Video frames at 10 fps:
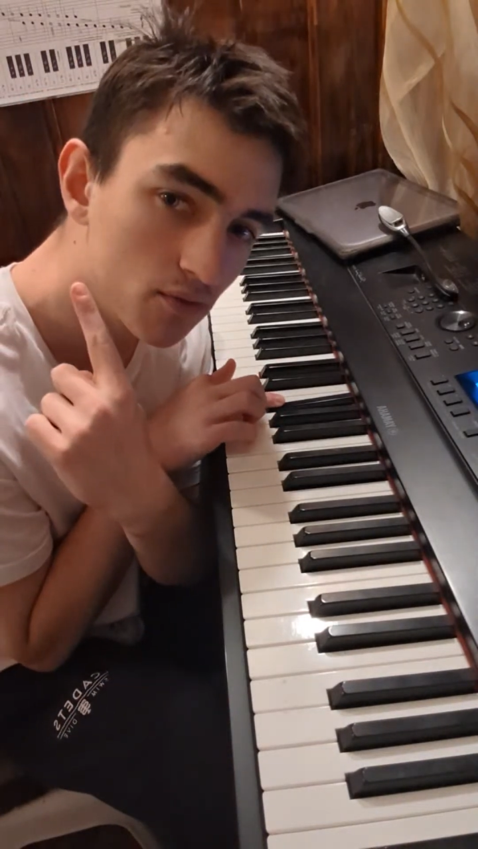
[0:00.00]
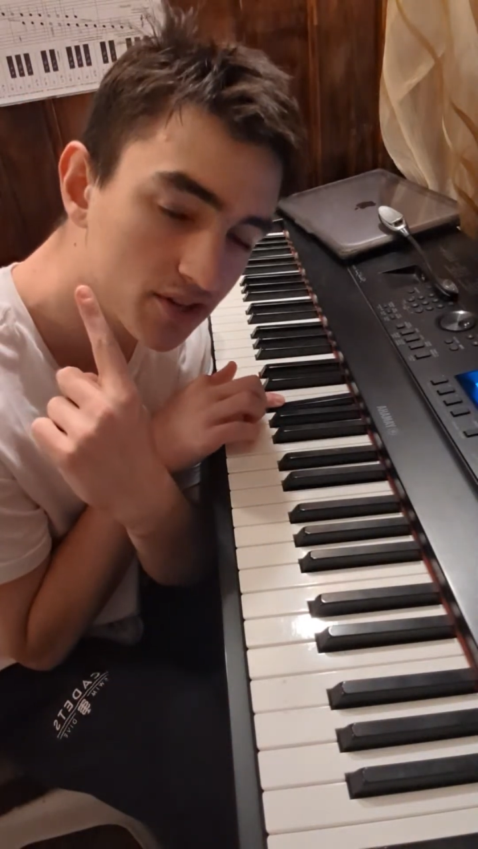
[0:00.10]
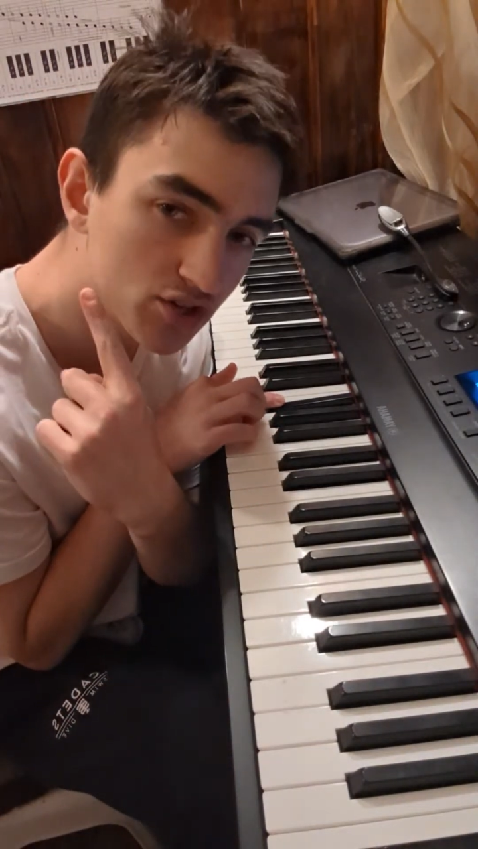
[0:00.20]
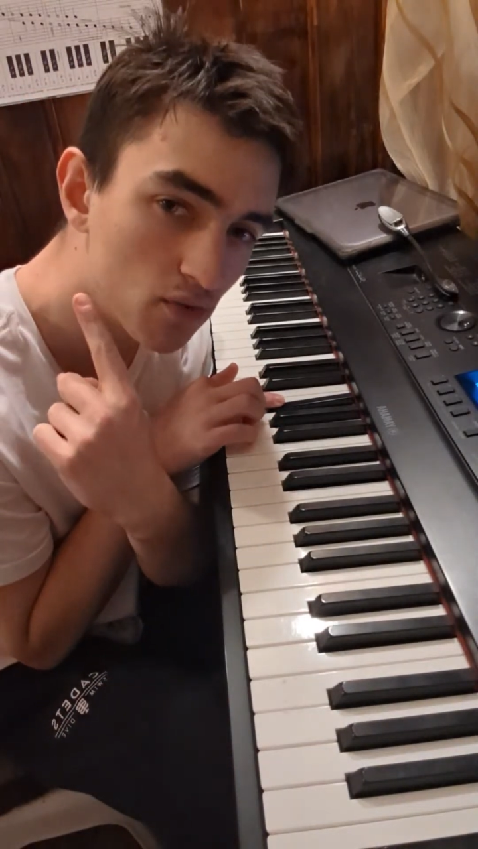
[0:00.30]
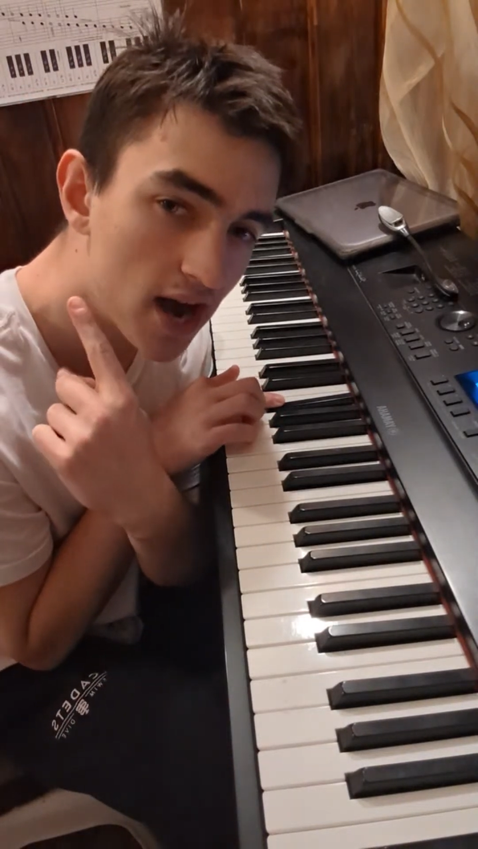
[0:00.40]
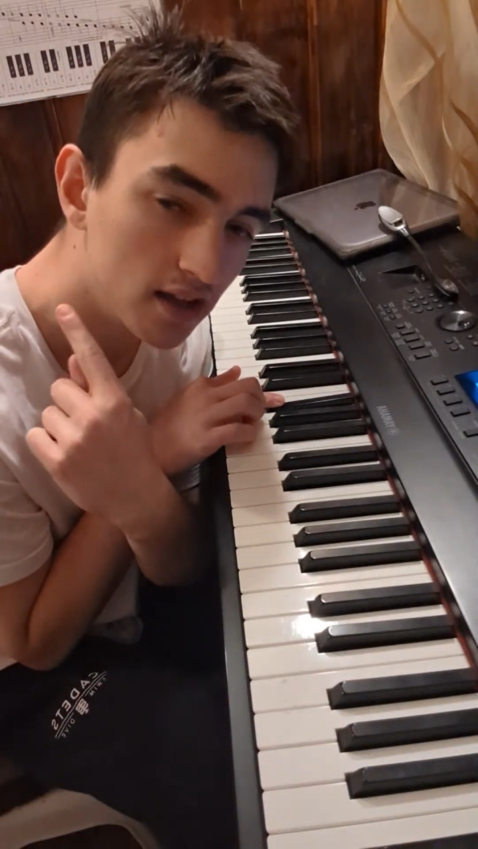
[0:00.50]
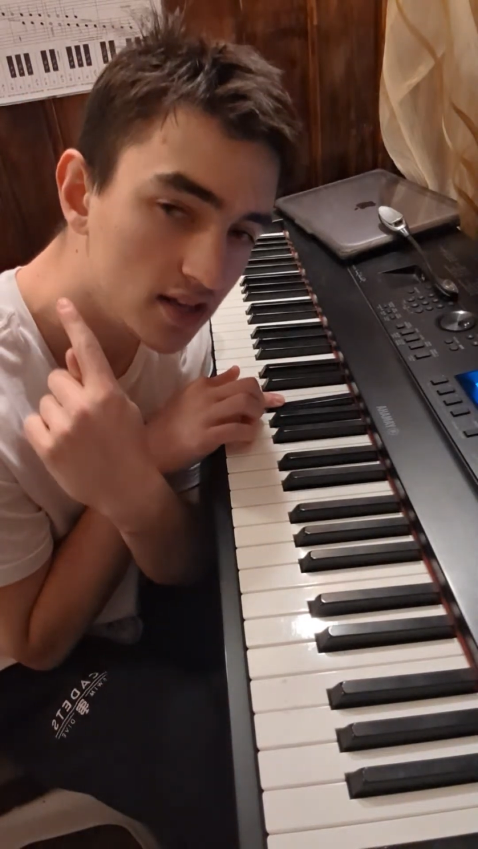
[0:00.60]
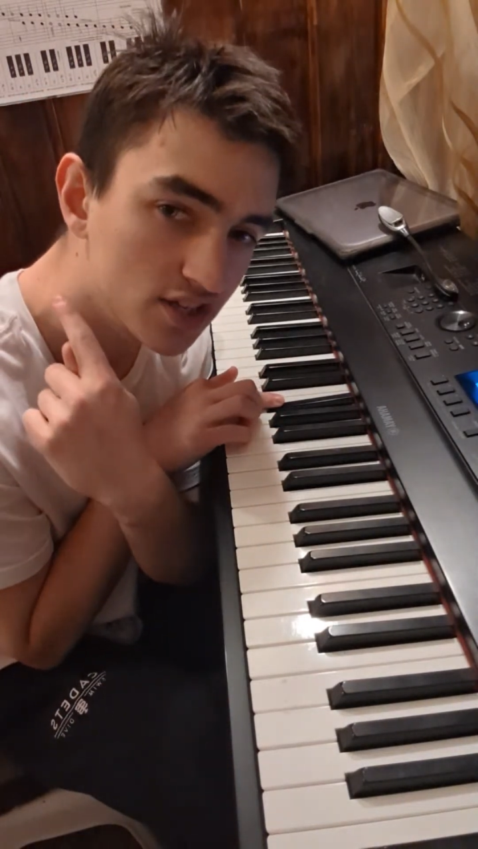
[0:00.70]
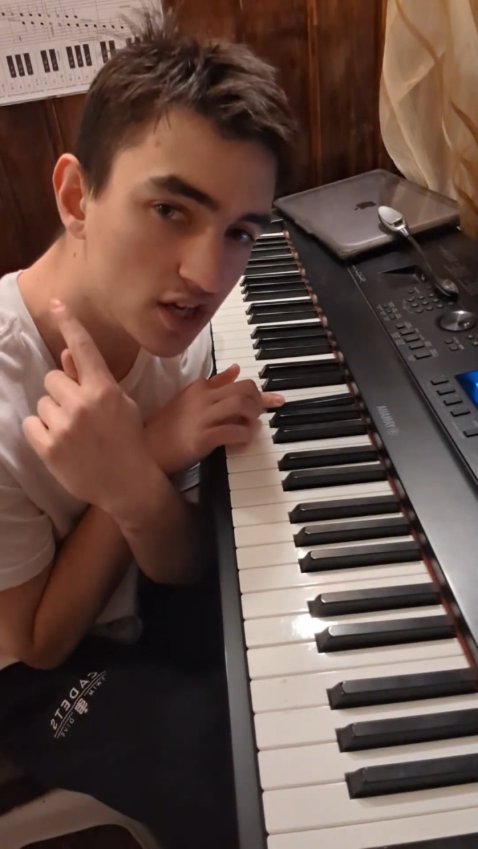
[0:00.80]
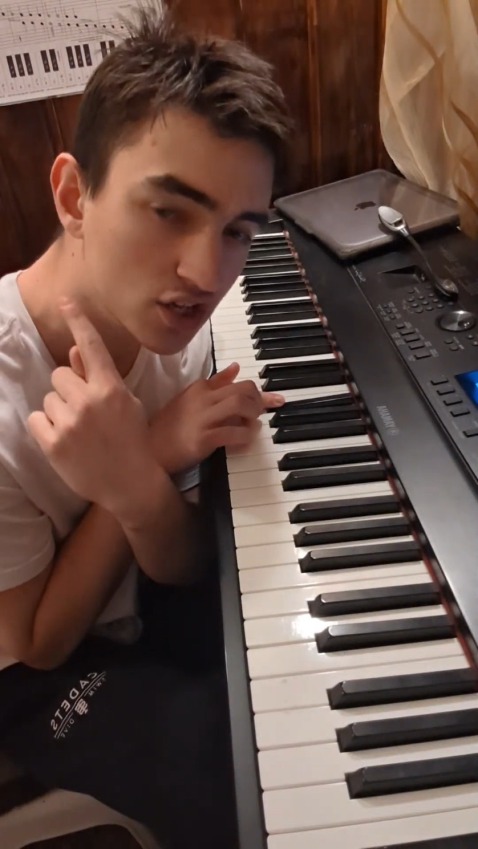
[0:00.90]
which is why
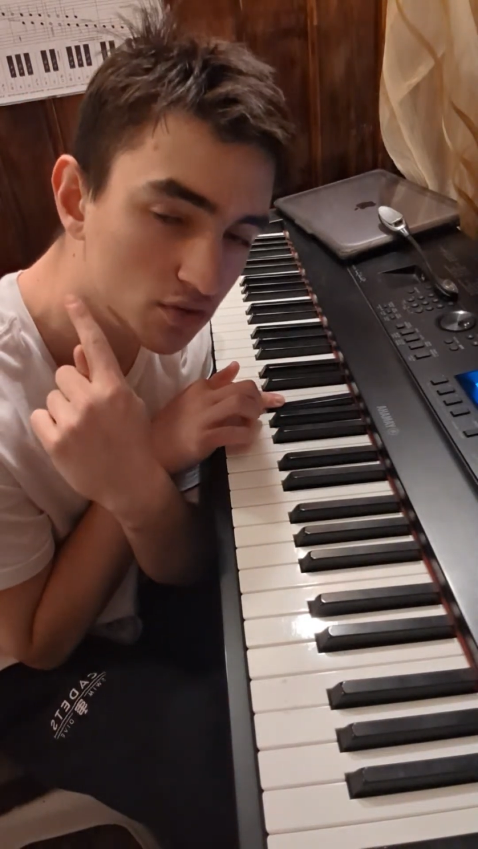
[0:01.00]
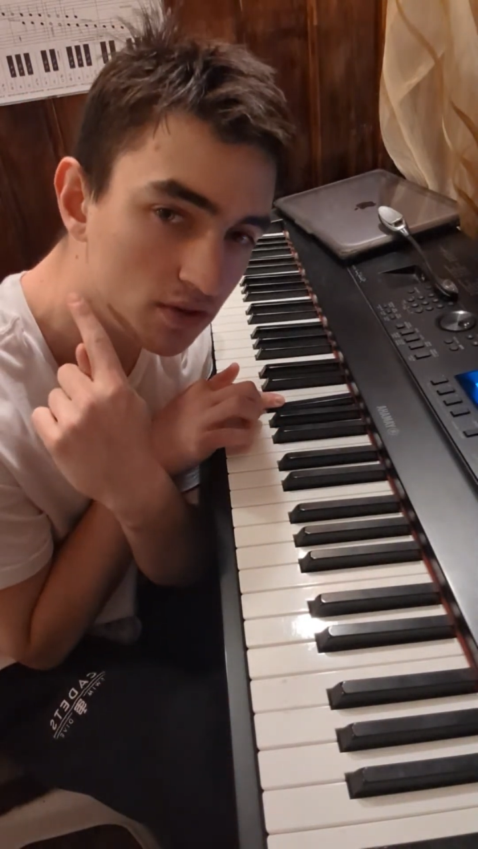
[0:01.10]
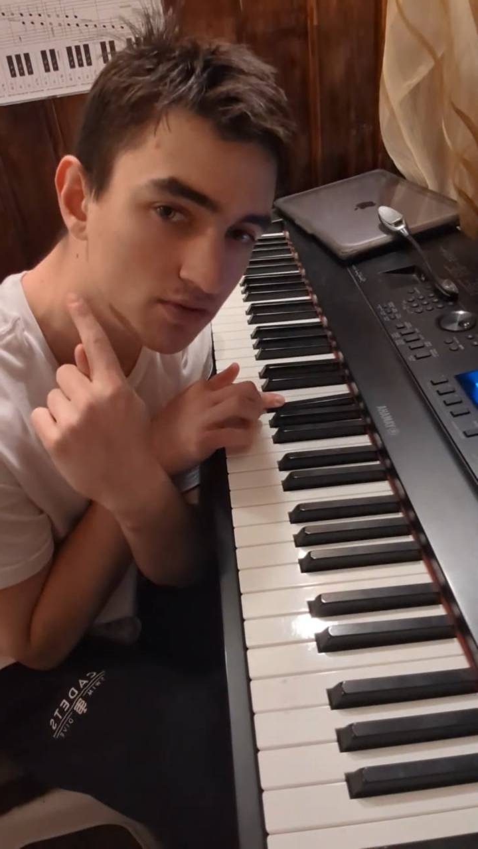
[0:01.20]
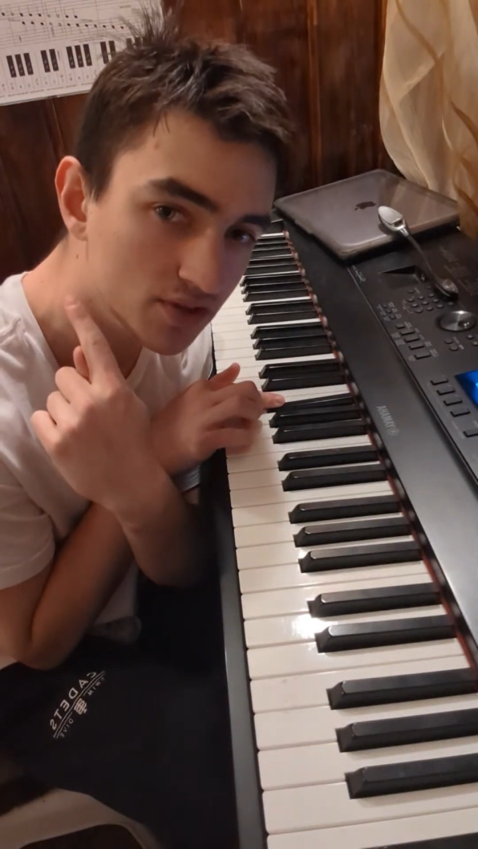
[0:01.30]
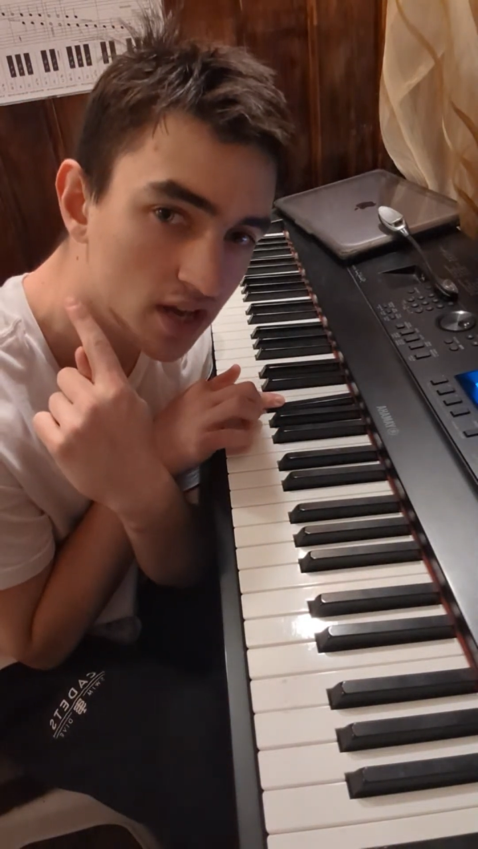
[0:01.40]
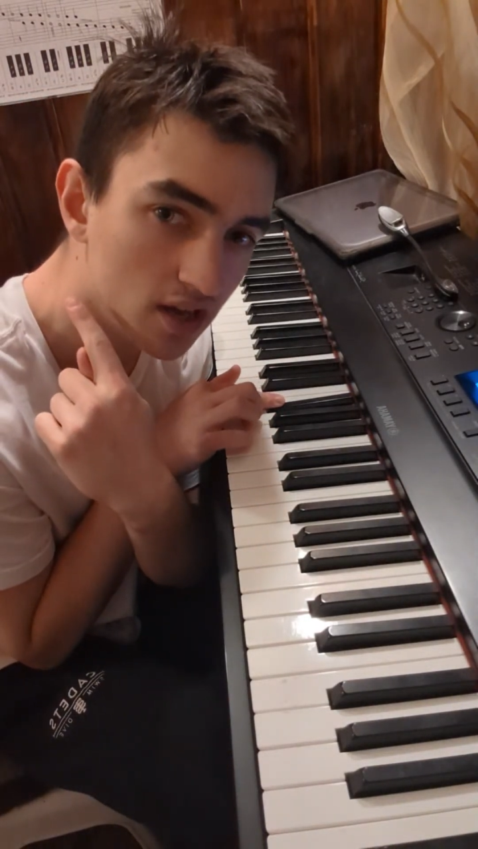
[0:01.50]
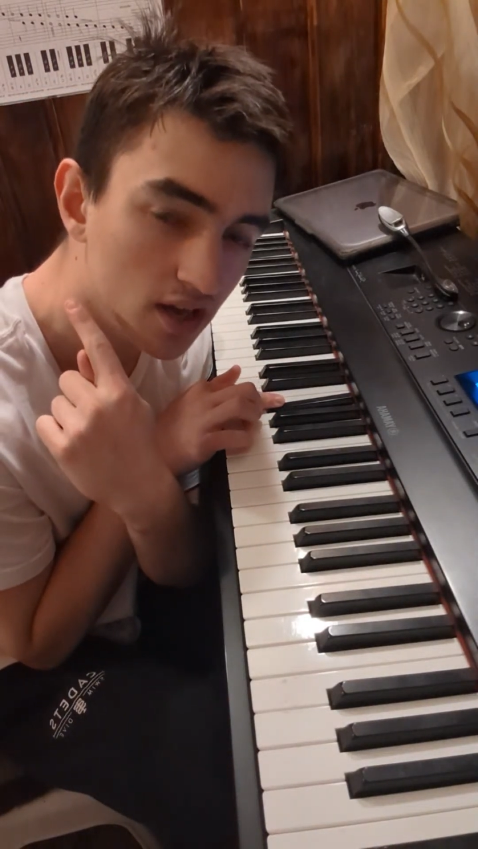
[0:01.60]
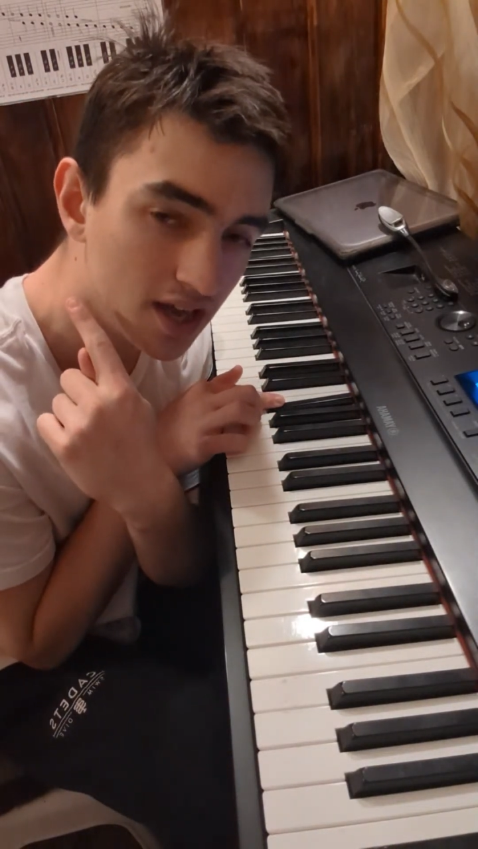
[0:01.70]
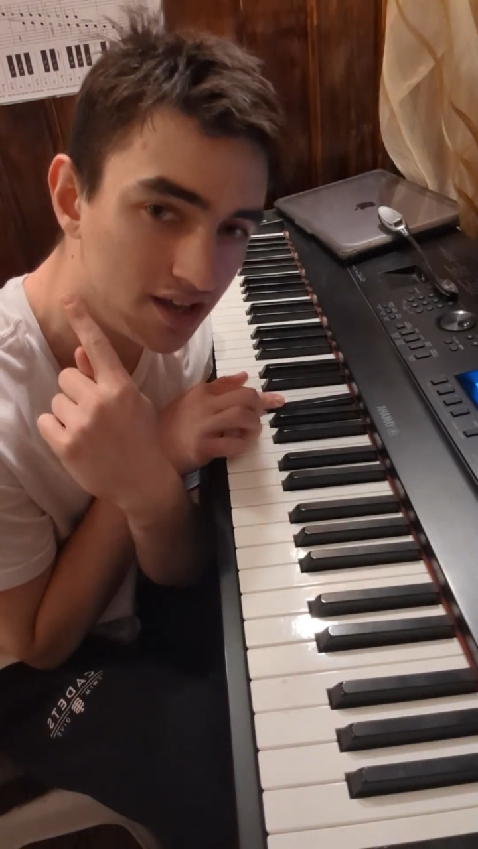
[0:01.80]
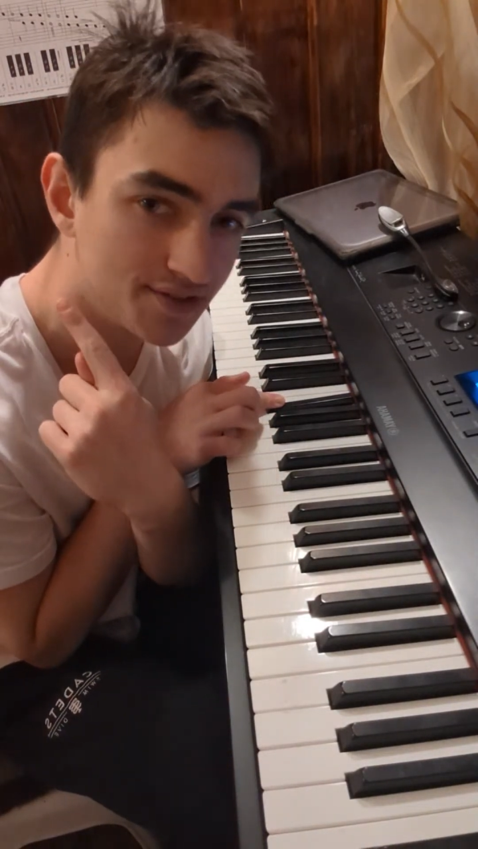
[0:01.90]
listening to music
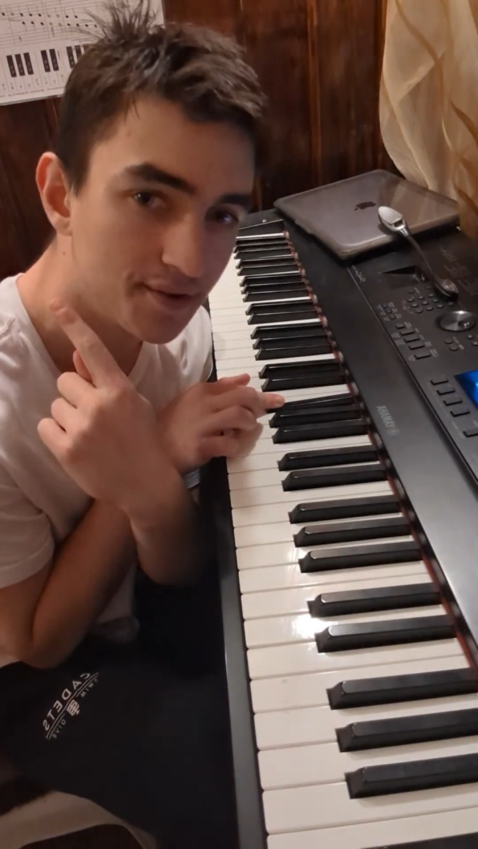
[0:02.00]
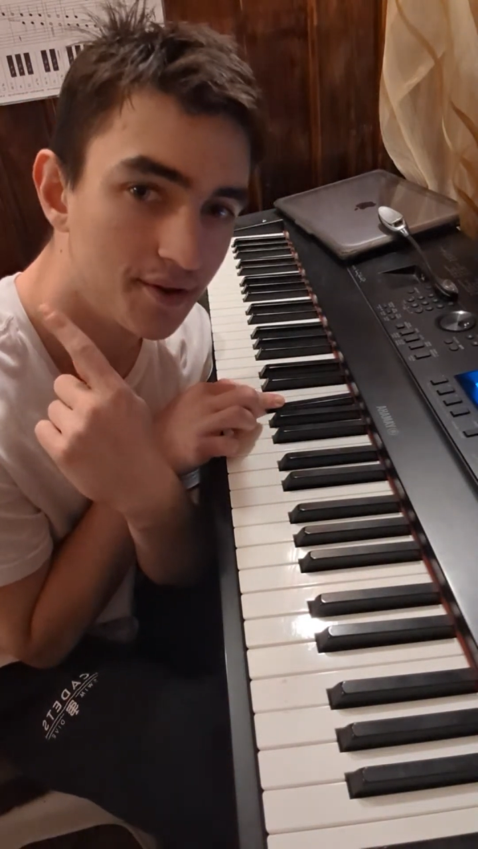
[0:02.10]
is